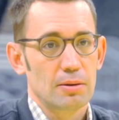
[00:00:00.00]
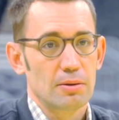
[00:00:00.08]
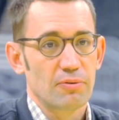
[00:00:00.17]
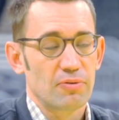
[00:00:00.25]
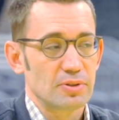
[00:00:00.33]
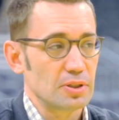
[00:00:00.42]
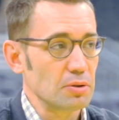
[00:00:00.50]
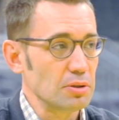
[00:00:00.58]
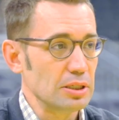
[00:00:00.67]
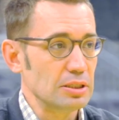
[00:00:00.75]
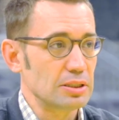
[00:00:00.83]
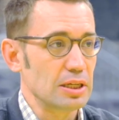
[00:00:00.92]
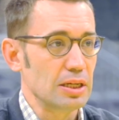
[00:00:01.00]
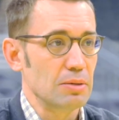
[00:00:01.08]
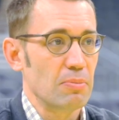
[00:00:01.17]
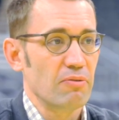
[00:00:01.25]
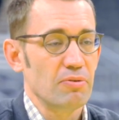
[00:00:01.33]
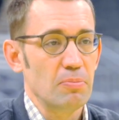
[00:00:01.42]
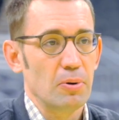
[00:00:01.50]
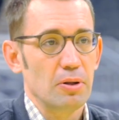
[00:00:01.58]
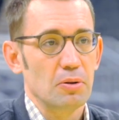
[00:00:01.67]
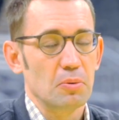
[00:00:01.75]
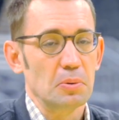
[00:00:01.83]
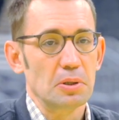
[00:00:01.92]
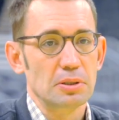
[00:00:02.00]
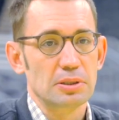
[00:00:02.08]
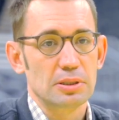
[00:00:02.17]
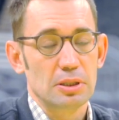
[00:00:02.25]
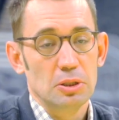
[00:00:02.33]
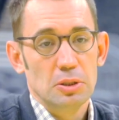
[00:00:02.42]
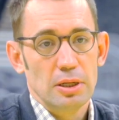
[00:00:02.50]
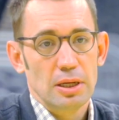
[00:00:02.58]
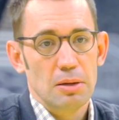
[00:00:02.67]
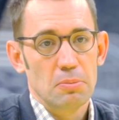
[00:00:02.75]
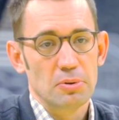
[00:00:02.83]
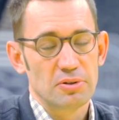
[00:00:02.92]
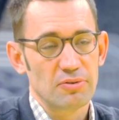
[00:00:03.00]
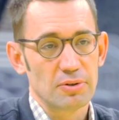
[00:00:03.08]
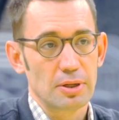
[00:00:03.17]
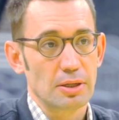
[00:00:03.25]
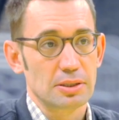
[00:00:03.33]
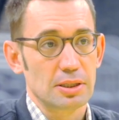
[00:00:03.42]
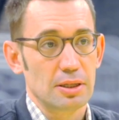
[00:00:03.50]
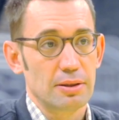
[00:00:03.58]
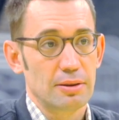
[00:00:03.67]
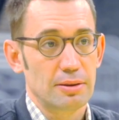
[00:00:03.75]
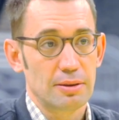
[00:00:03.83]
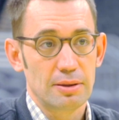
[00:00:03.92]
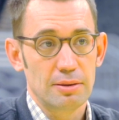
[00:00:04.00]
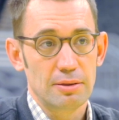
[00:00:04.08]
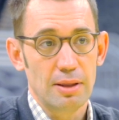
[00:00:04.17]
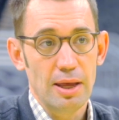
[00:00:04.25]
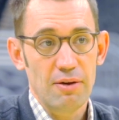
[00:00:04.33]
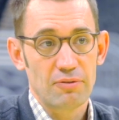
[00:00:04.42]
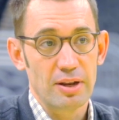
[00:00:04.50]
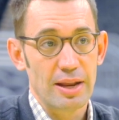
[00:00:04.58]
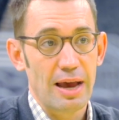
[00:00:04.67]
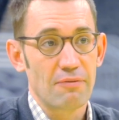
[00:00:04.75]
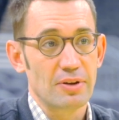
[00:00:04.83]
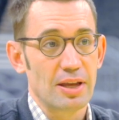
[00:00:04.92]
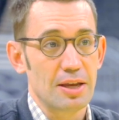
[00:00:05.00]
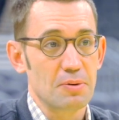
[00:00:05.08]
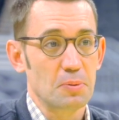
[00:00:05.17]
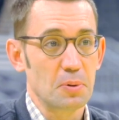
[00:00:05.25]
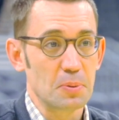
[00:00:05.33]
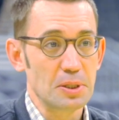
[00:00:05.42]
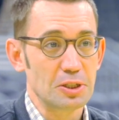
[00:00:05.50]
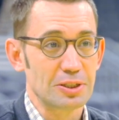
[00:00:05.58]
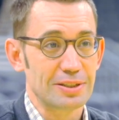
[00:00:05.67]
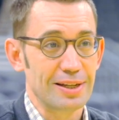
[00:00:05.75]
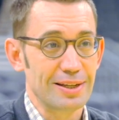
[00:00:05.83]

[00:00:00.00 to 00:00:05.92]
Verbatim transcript: the facilities team, everybody that works here at Gainbridge Fieldhouse, they have to navigate what we just